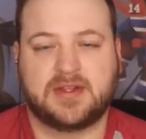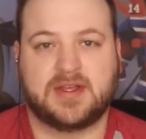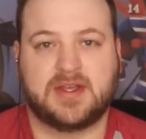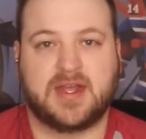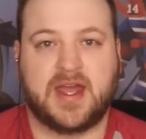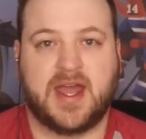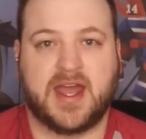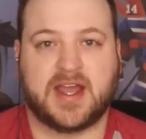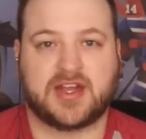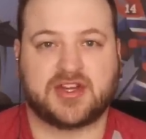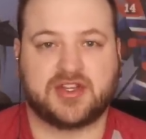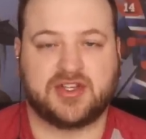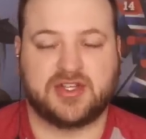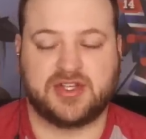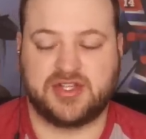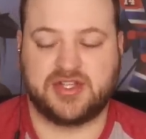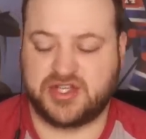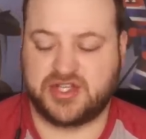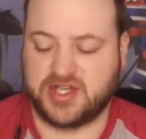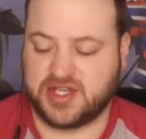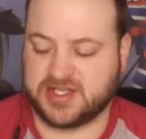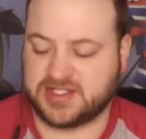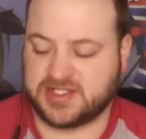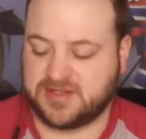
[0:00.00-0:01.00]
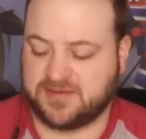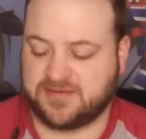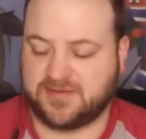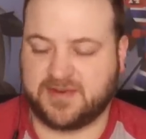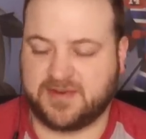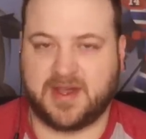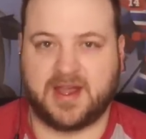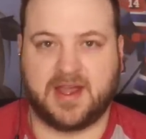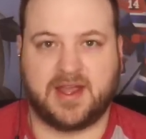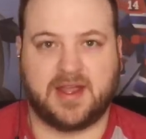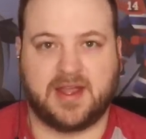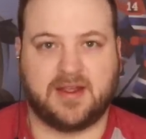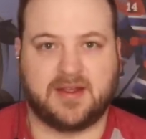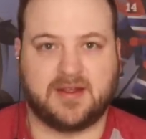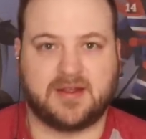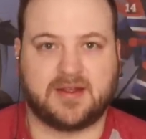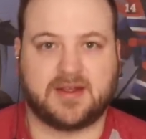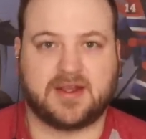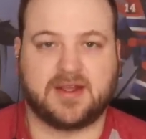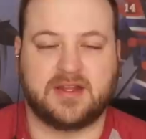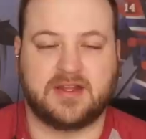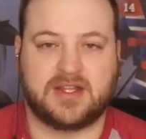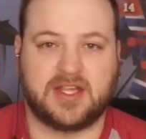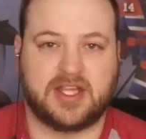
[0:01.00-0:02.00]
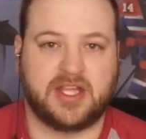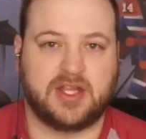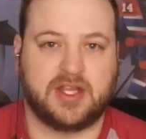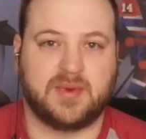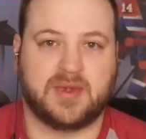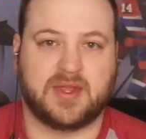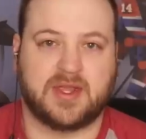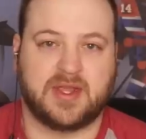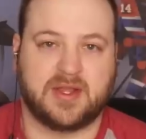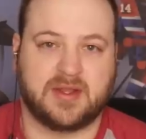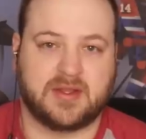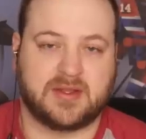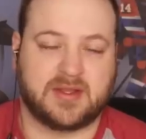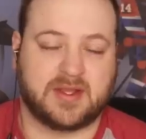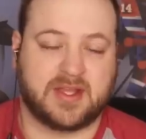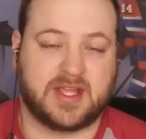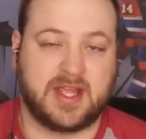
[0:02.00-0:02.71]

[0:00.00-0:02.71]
to actually justify continuing